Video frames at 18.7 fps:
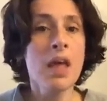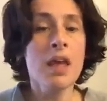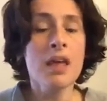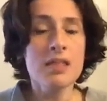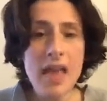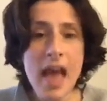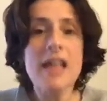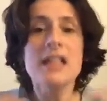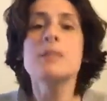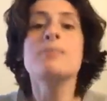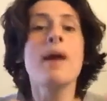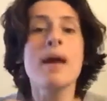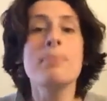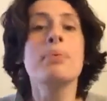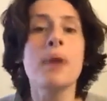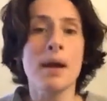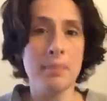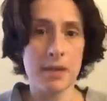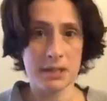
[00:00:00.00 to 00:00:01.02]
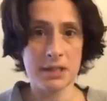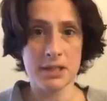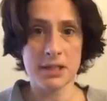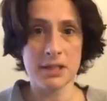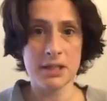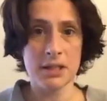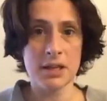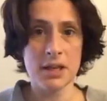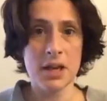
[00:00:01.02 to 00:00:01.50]
That's my
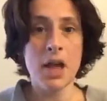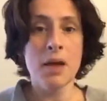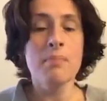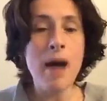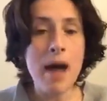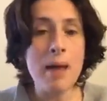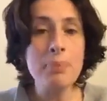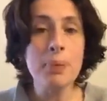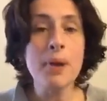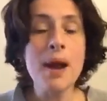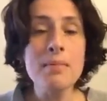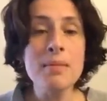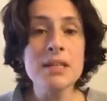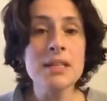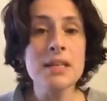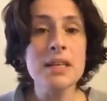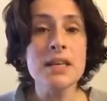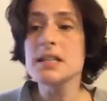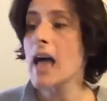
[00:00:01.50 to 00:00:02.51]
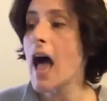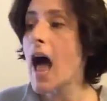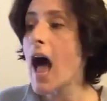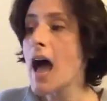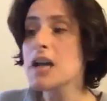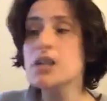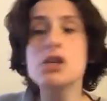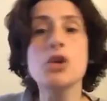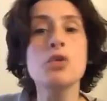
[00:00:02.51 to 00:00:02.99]
premise. My premise is
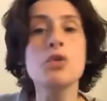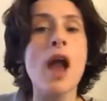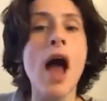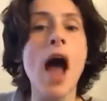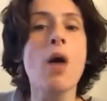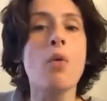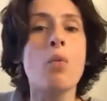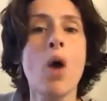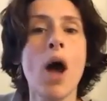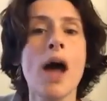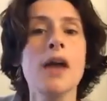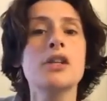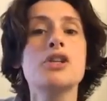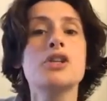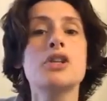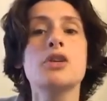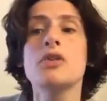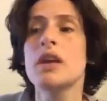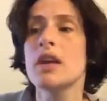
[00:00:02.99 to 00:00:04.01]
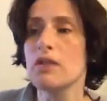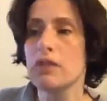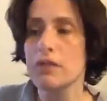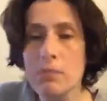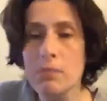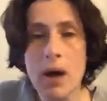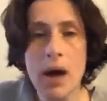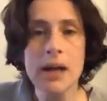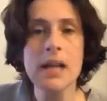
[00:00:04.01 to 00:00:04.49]
I do not want to give
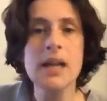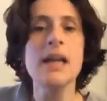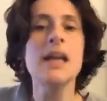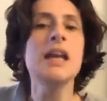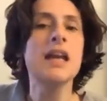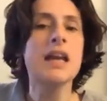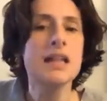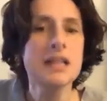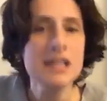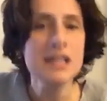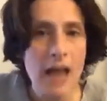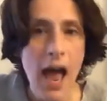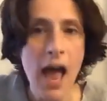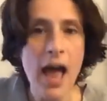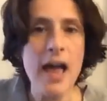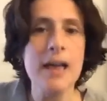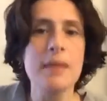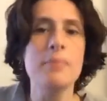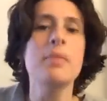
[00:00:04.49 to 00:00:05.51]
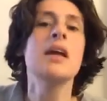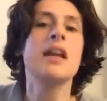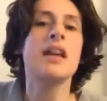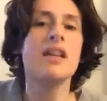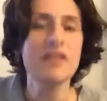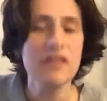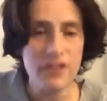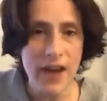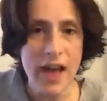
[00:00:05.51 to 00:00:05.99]
money, time,
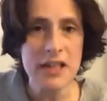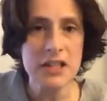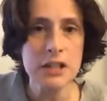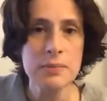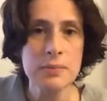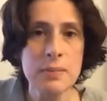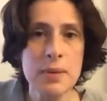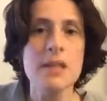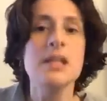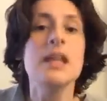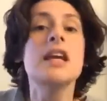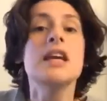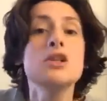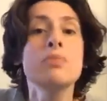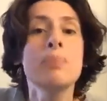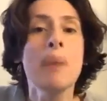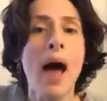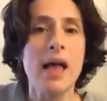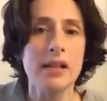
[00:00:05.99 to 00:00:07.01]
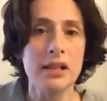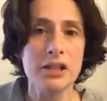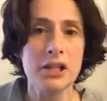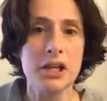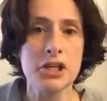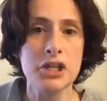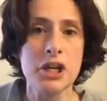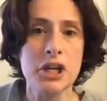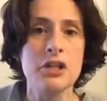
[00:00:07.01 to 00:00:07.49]
investment into
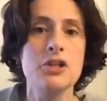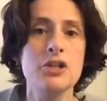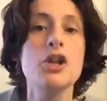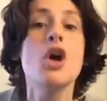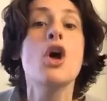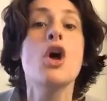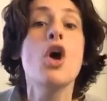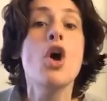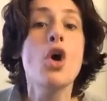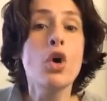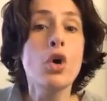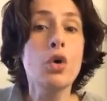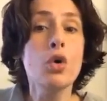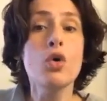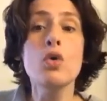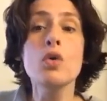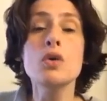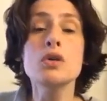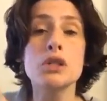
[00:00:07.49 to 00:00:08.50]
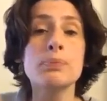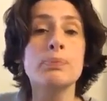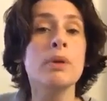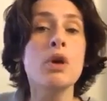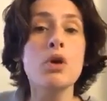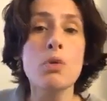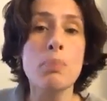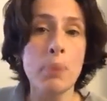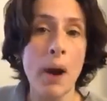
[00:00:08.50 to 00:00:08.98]
politicians who
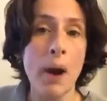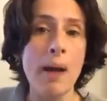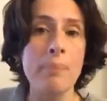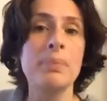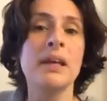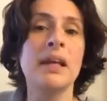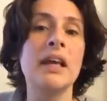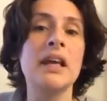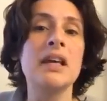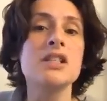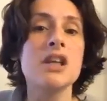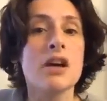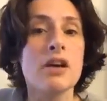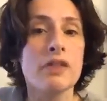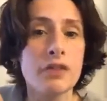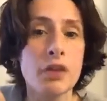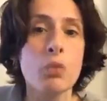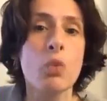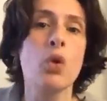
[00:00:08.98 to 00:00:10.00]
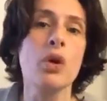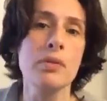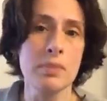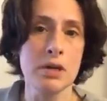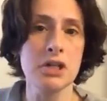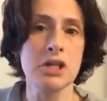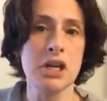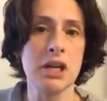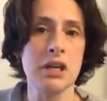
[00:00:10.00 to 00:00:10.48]
spew propaganda of the war
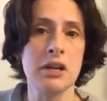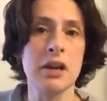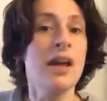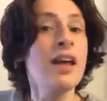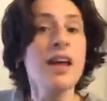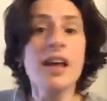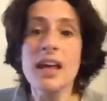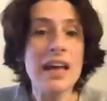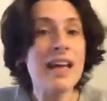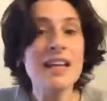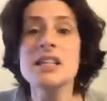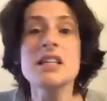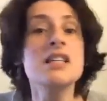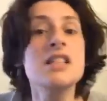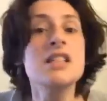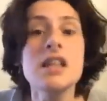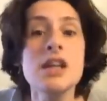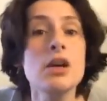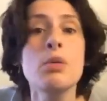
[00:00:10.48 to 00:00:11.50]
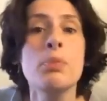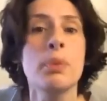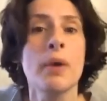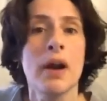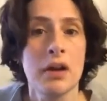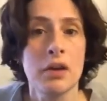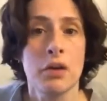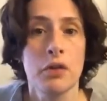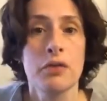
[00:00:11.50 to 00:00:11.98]
machine. It's a deal
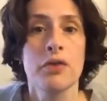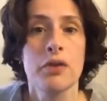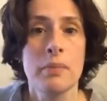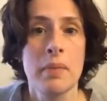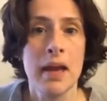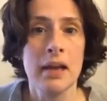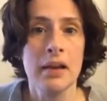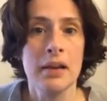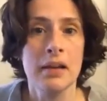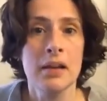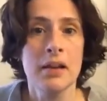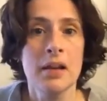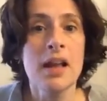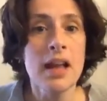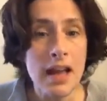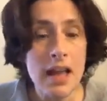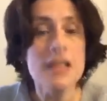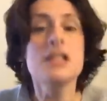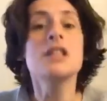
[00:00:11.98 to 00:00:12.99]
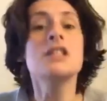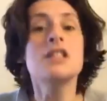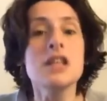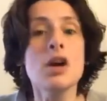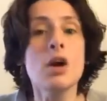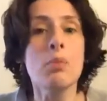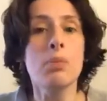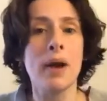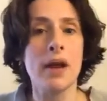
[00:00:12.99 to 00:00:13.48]
breaker for me. It's a
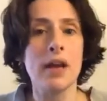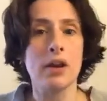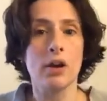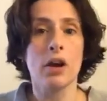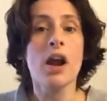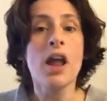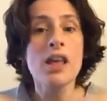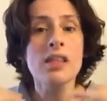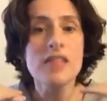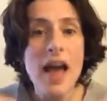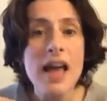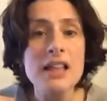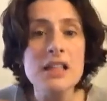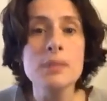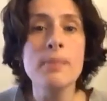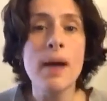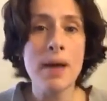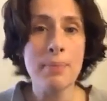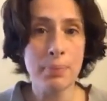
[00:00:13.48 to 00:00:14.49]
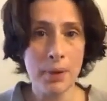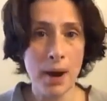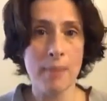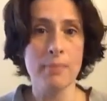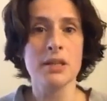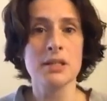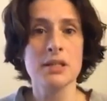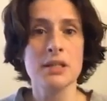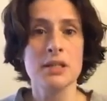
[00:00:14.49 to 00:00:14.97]
deal breaker. That's my
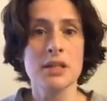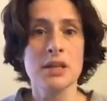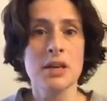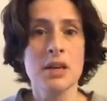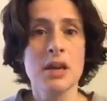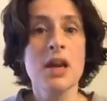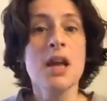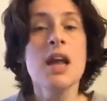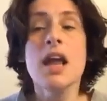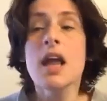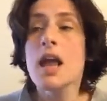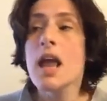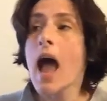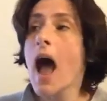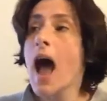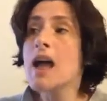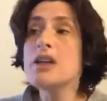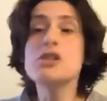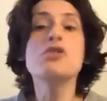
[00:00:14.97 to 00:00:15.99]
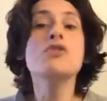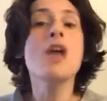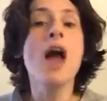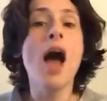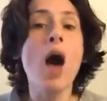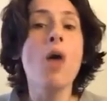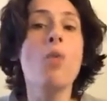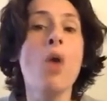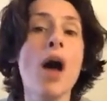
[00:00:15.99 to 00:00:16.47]
premise. I do
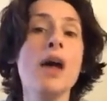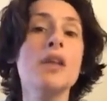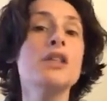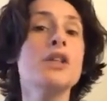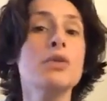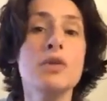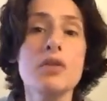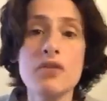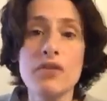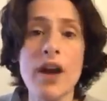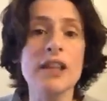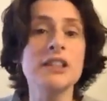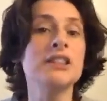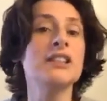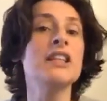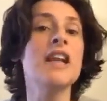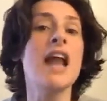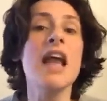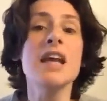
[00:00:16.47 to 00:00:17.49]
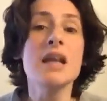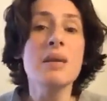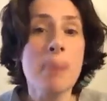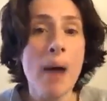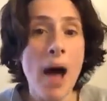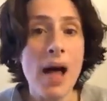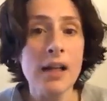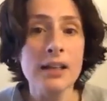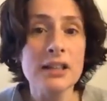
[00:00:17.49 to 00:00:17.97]
not want to invest in any
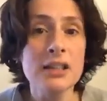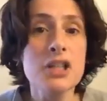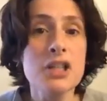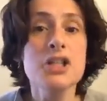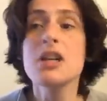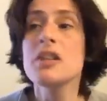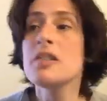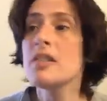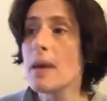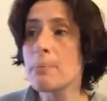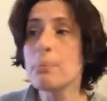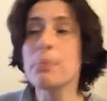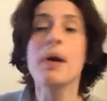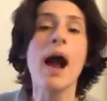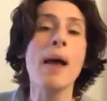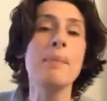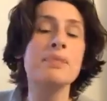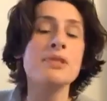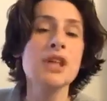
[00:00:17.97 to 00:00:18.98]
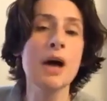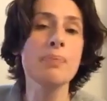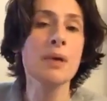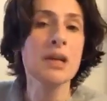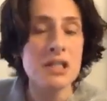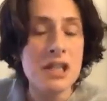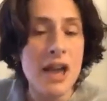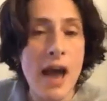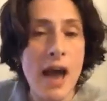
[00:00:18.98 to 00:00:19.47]
politician that props up
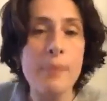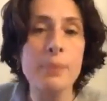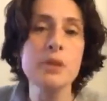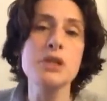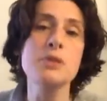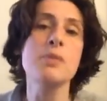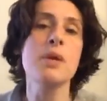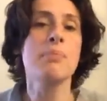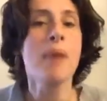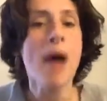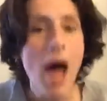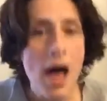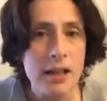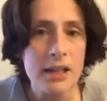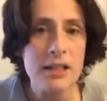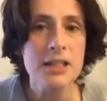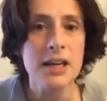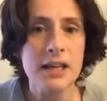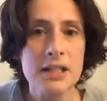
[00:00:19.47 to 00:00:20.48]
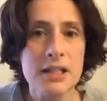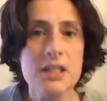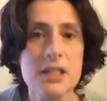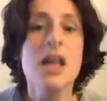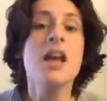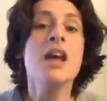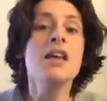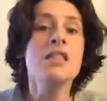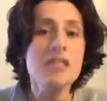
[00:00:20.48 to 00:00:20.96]
establishment politics.
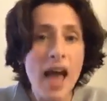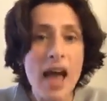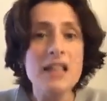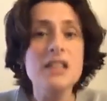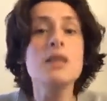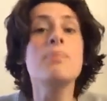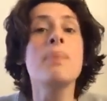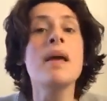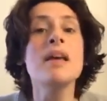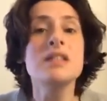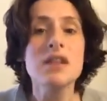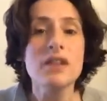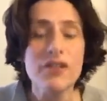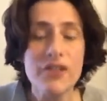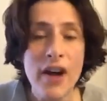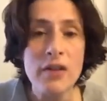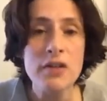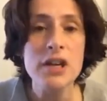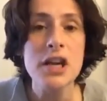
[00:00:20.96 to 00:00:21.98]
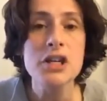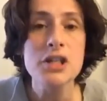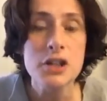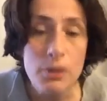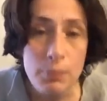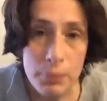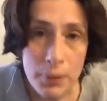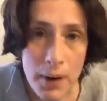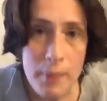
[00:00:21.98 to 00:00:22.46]
That's a basic
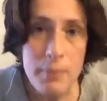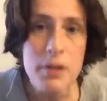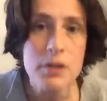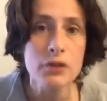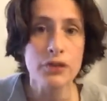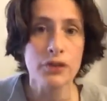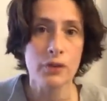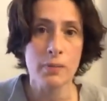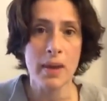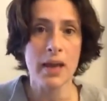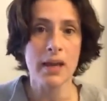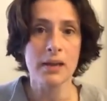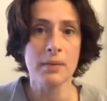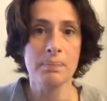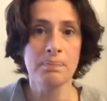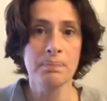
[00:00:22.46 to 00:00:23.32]
foundational premise for me.